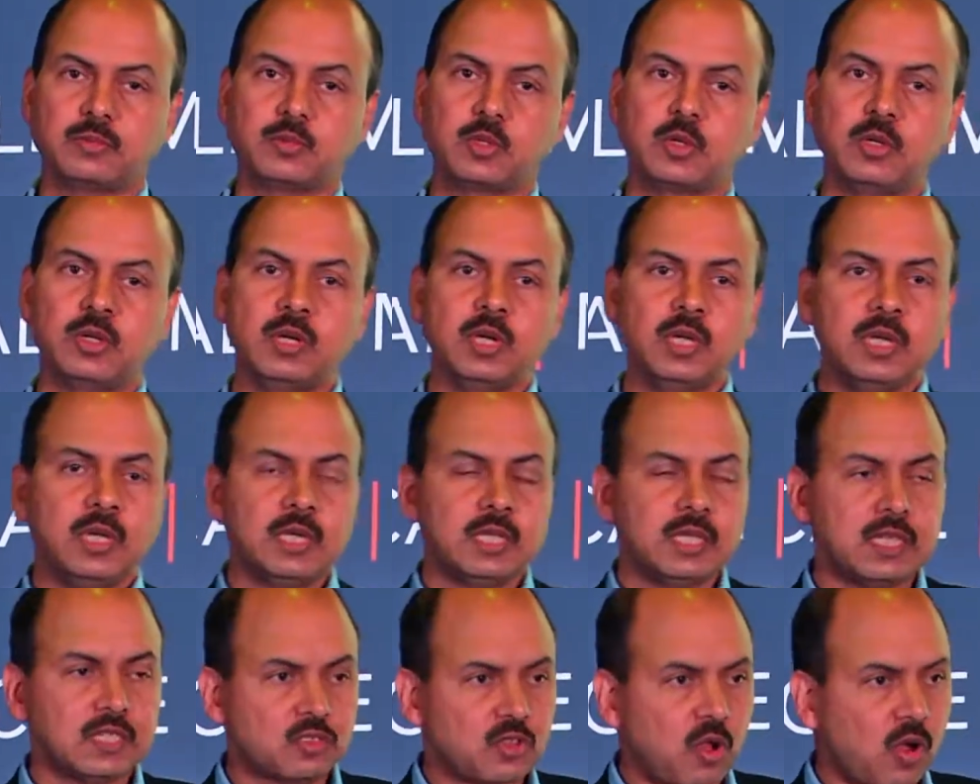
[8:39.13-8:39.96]
So
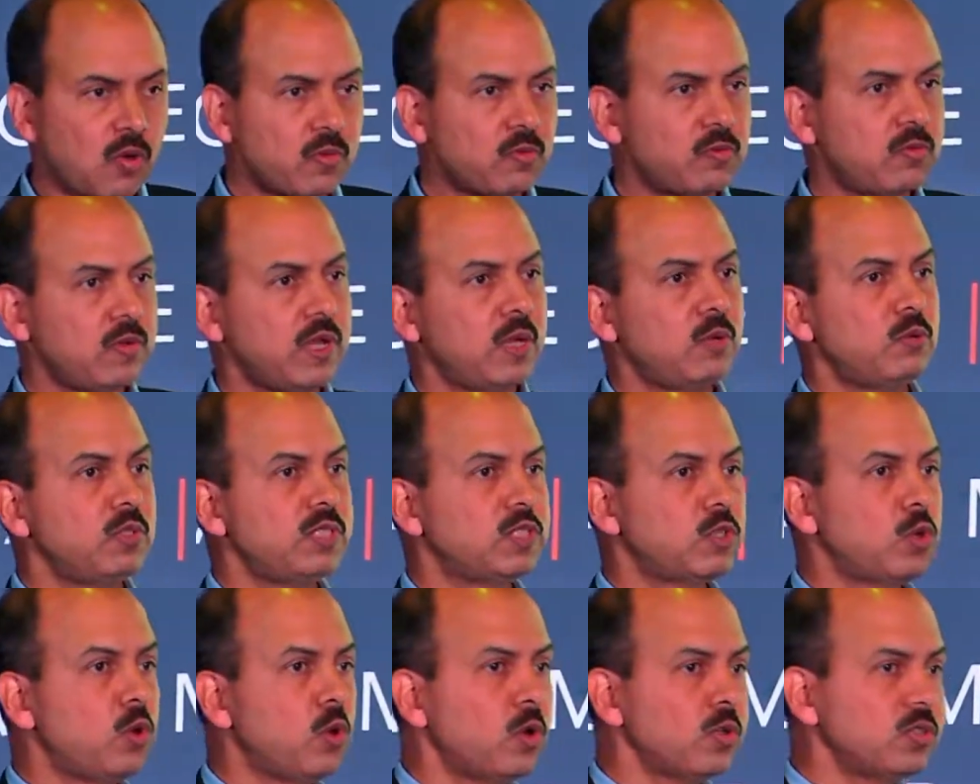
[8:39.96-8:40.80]
the software
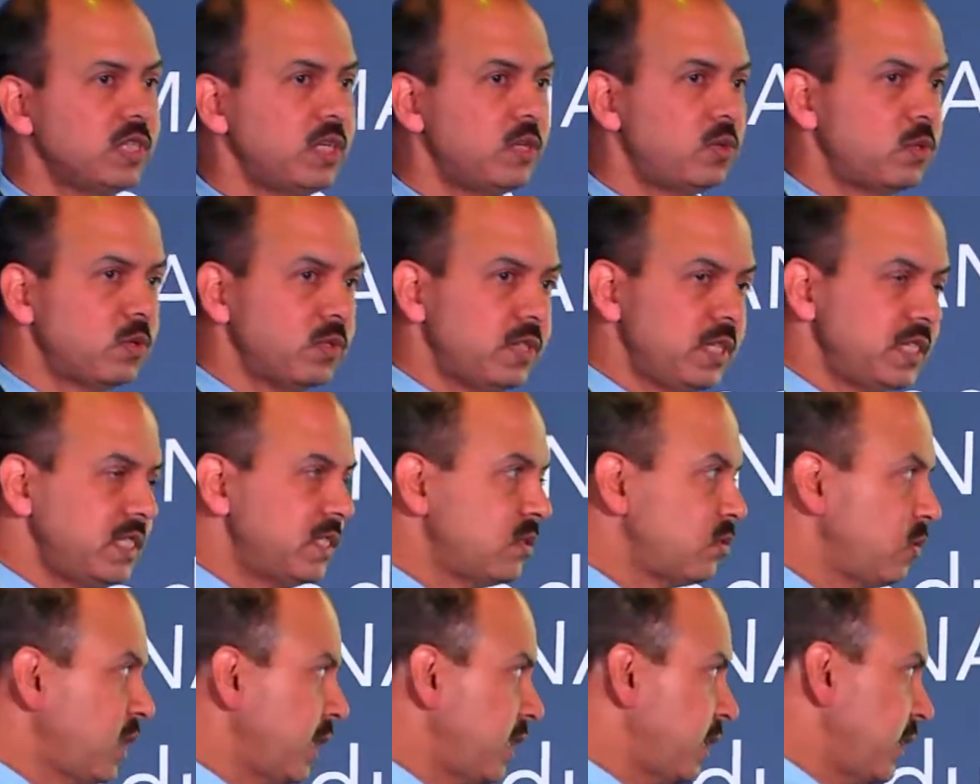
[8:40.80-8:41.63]
which goes into
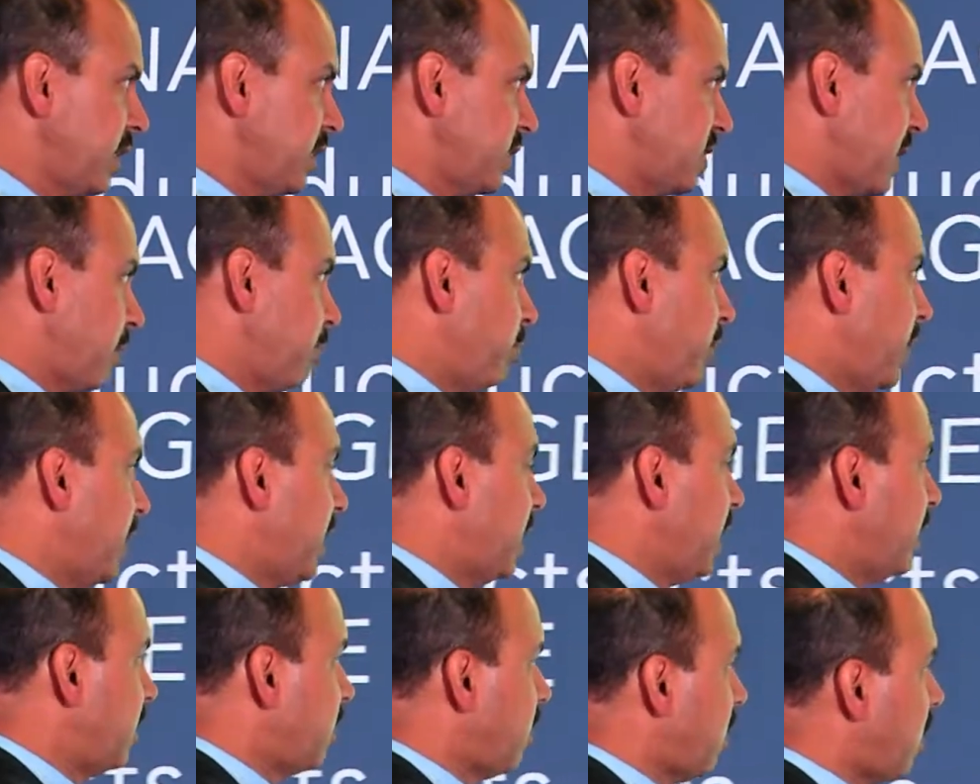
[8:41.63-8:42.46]
this, whether it's
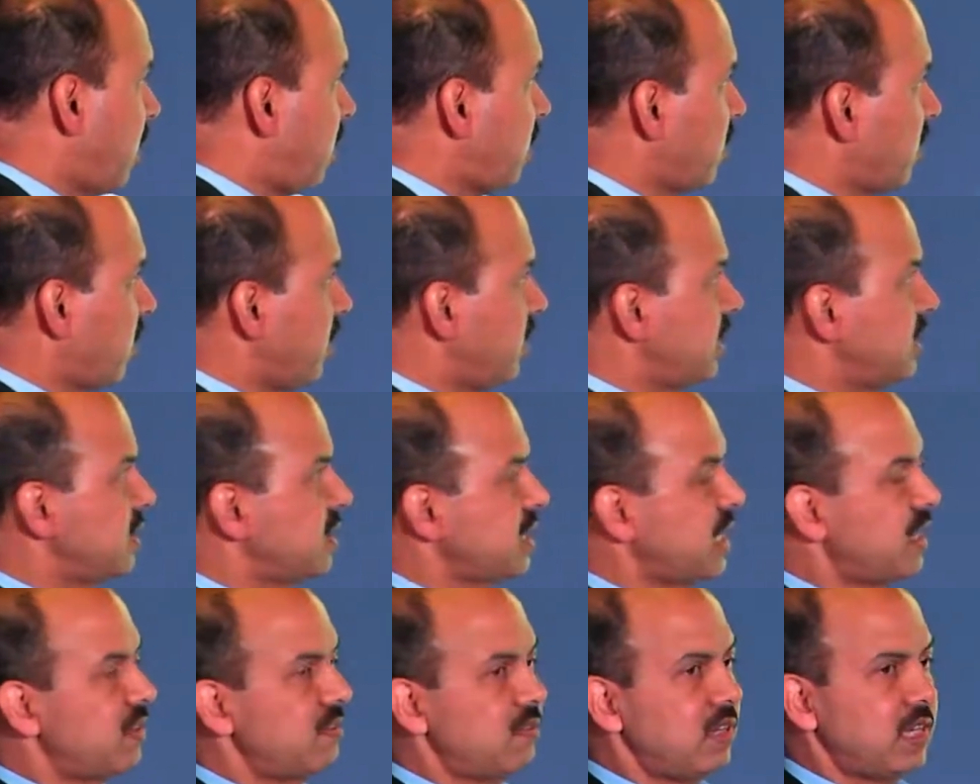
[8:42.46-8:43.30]
embedded or on the
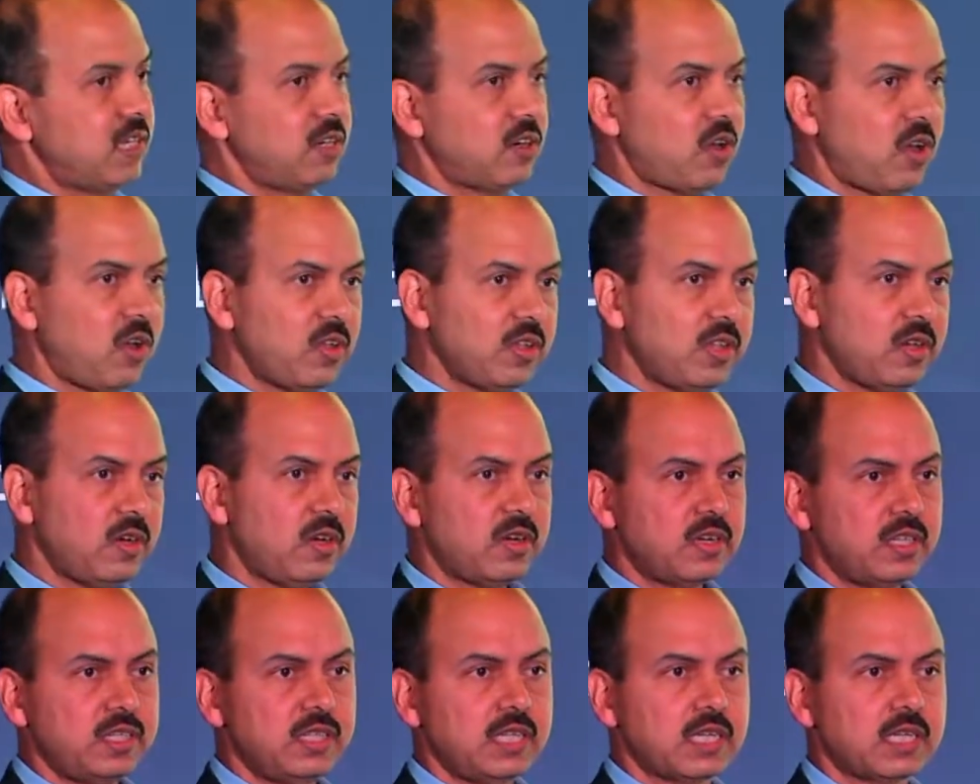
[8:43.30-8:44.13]
server or, the,
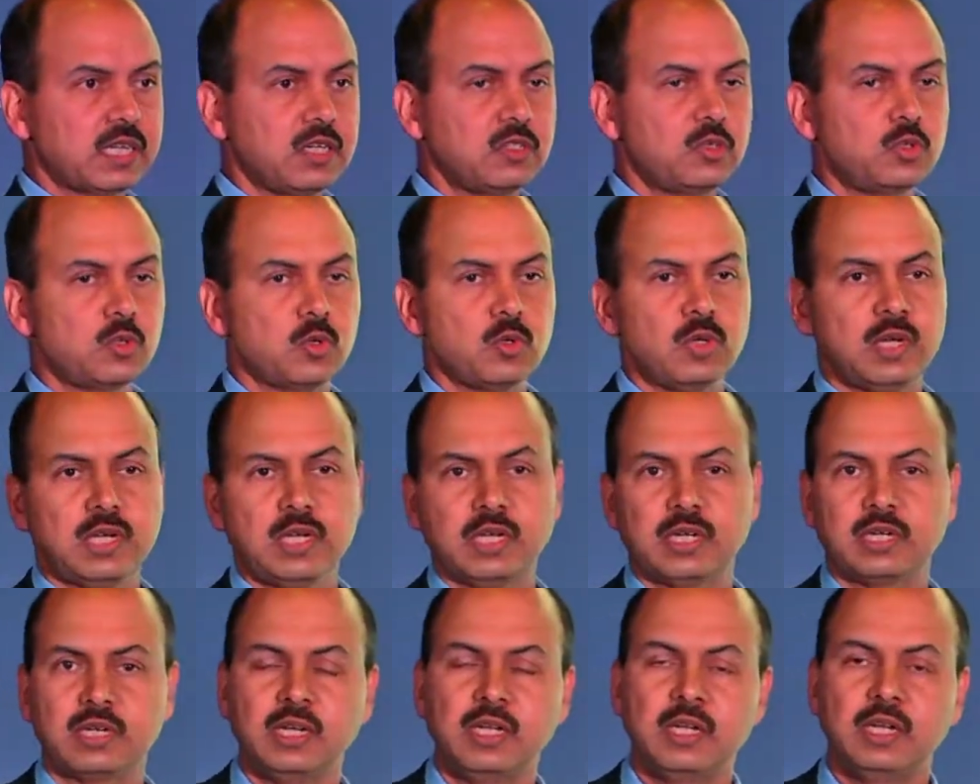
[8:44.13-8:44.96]
or in the
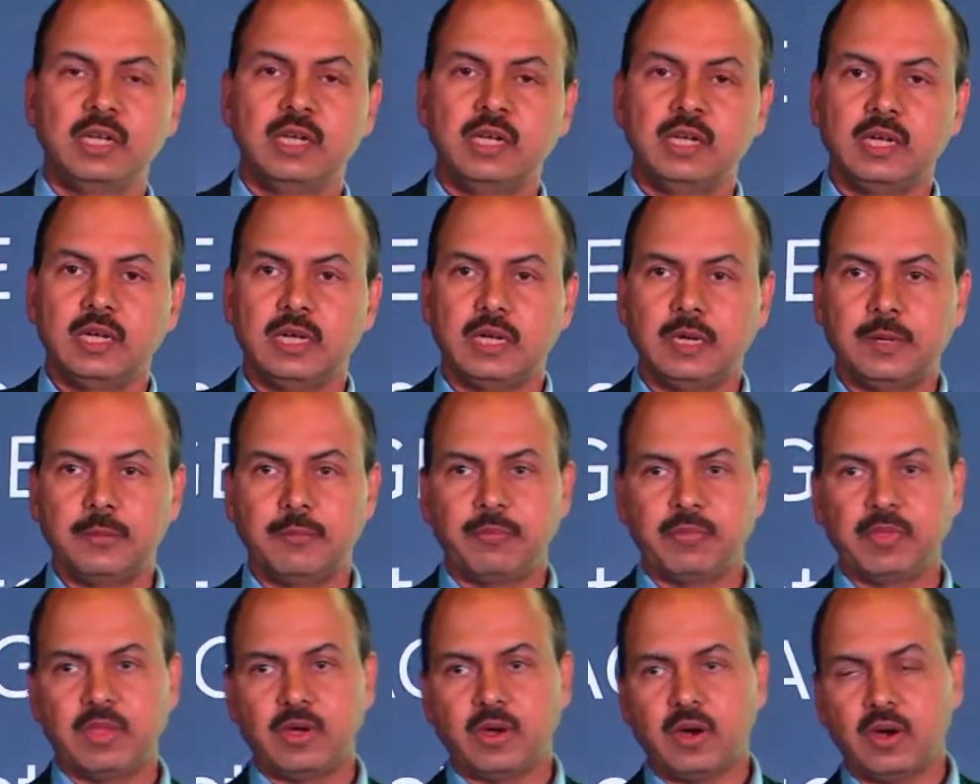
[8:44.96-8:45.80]
controller,
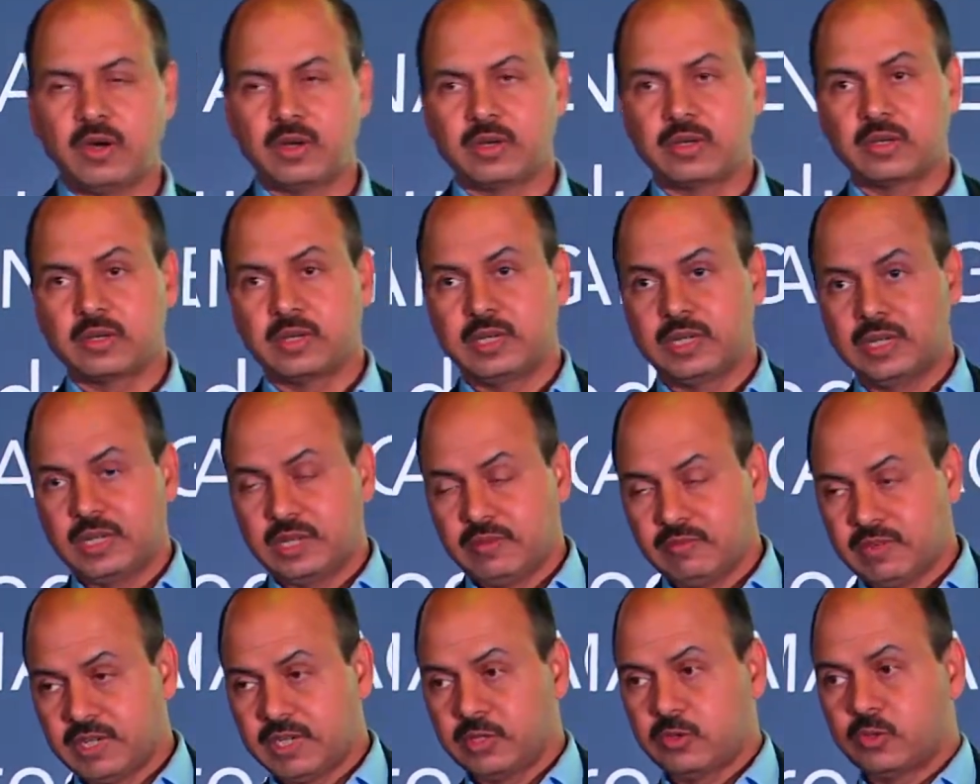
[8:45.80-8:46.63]
um, or
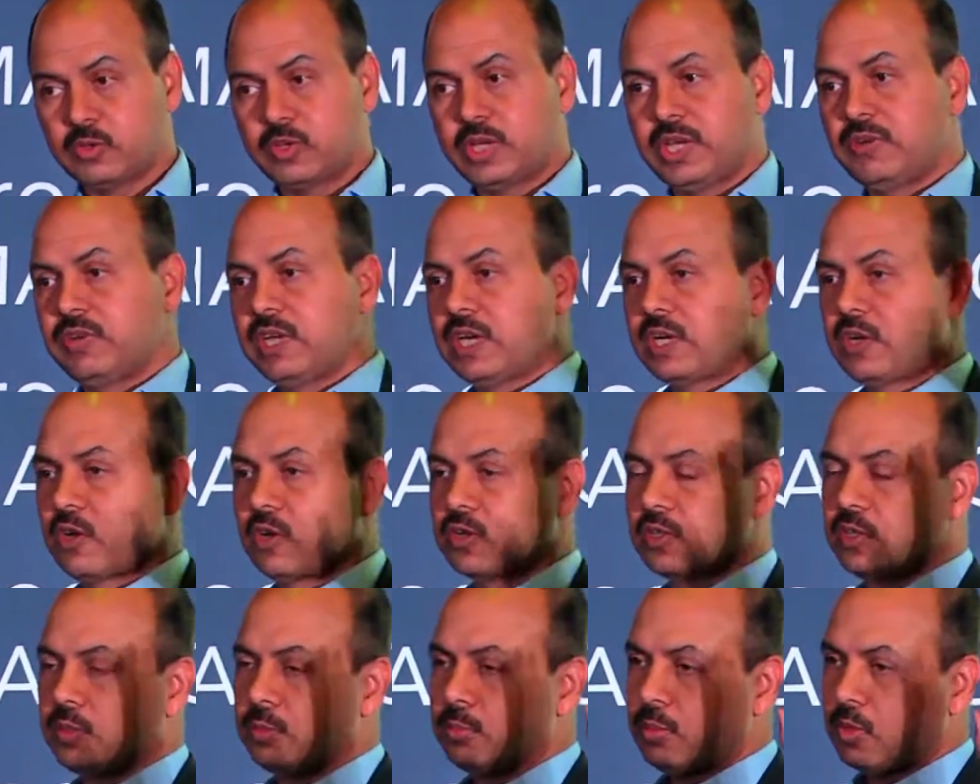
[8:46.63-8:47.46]
even today we are
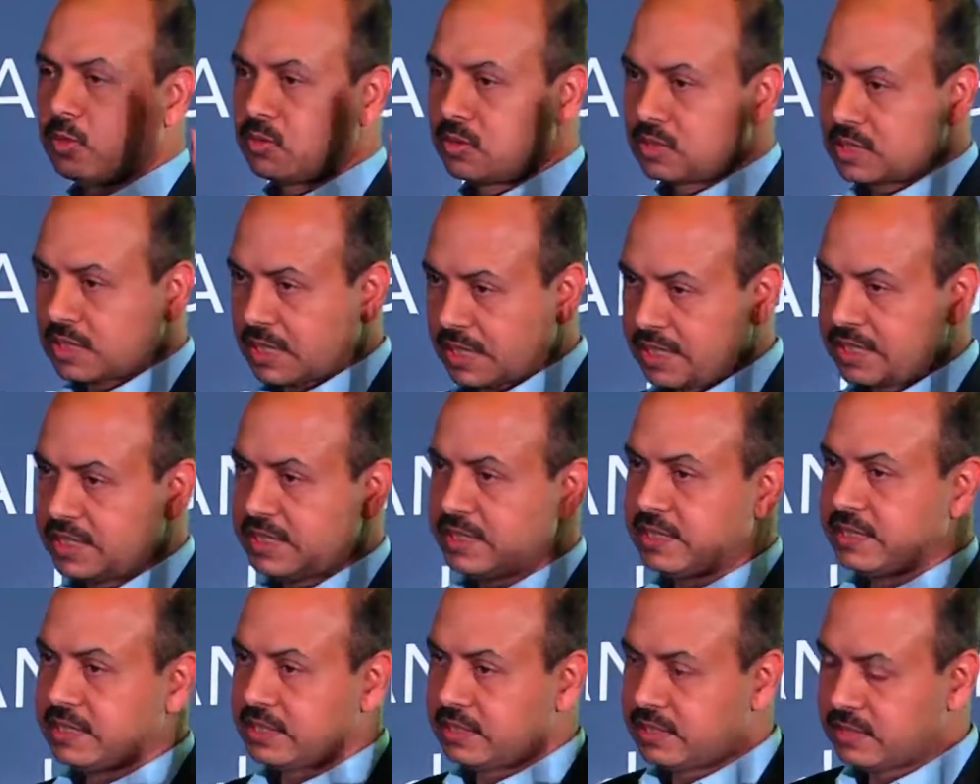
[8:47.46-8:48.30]
talking about
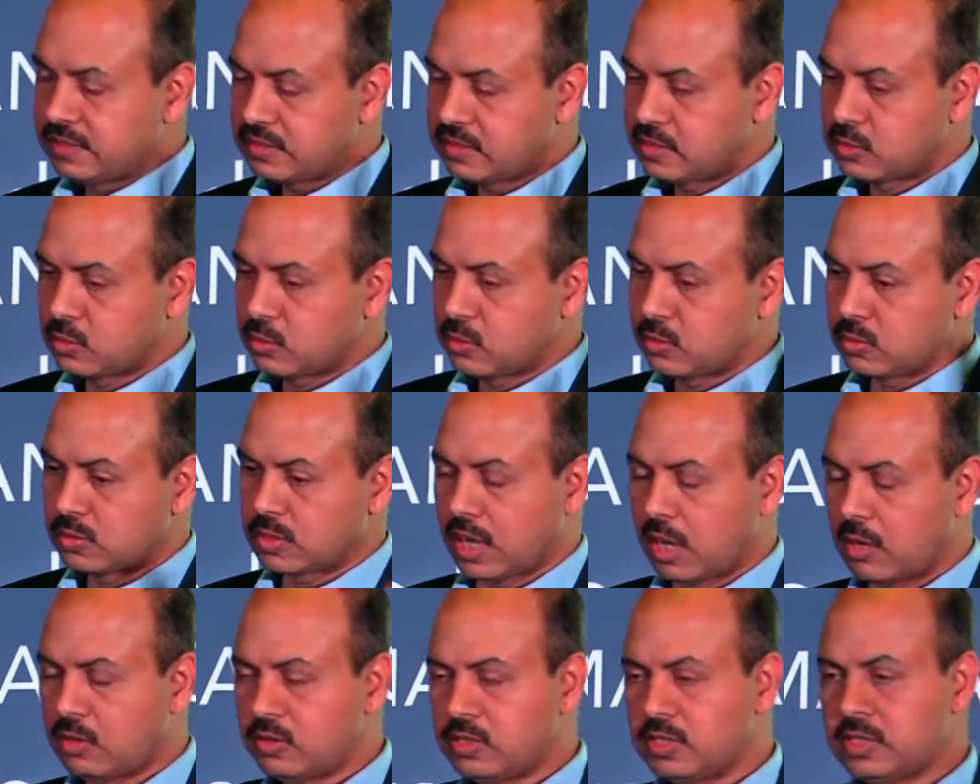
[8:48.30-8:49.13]
connecting this to
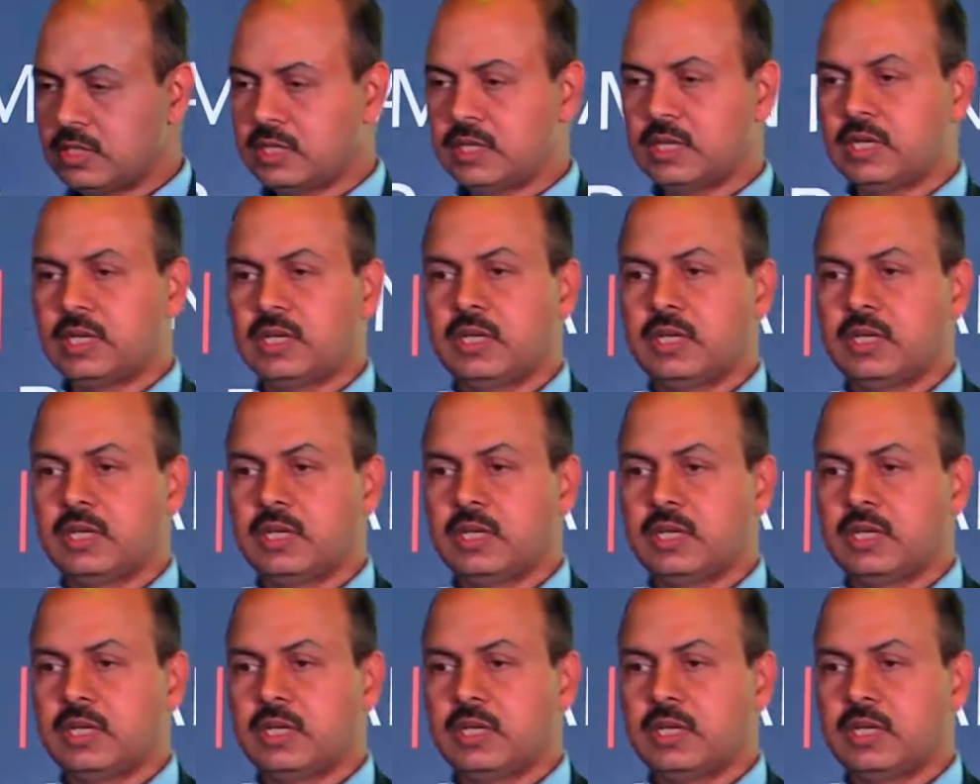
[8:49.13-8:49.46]
cloud.